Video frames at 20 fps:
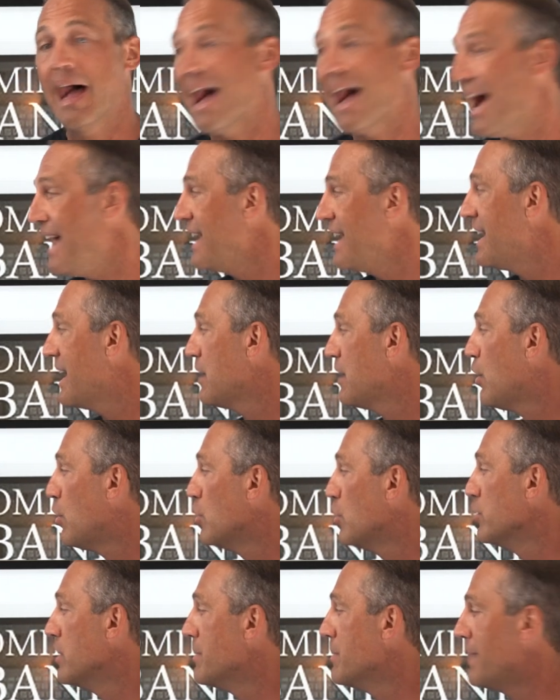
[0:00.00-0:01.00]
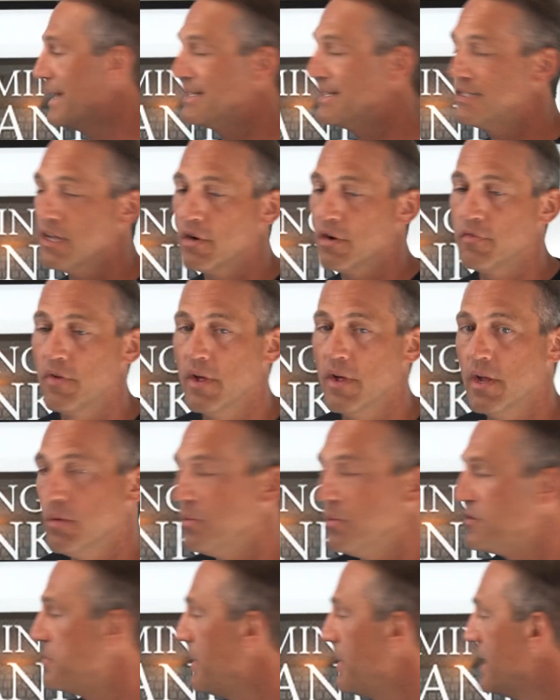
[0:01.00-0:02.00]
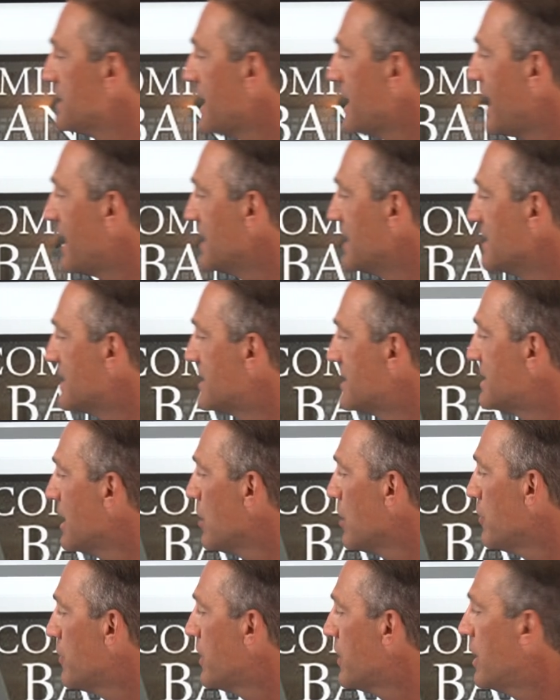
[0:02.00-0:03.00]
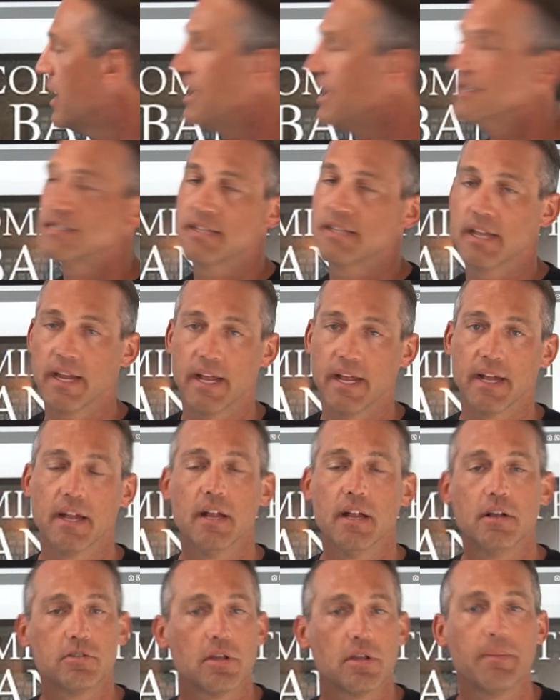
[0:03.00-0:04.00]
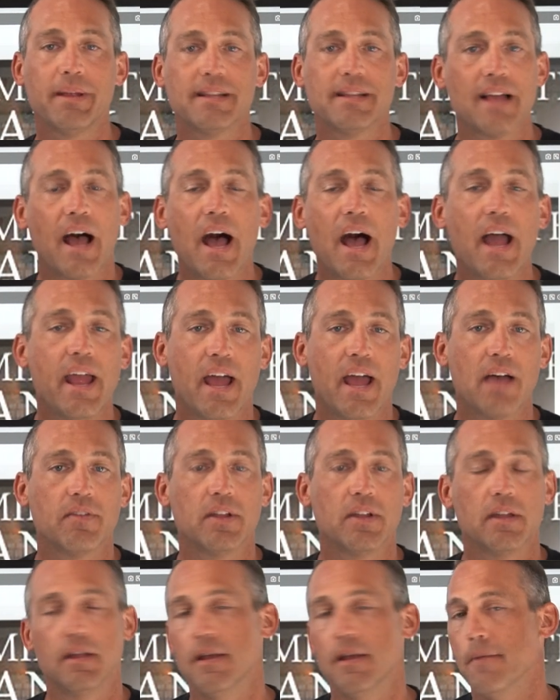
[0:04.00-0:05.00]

I can hold it myself, which means I can self-custody it. So that means I have it.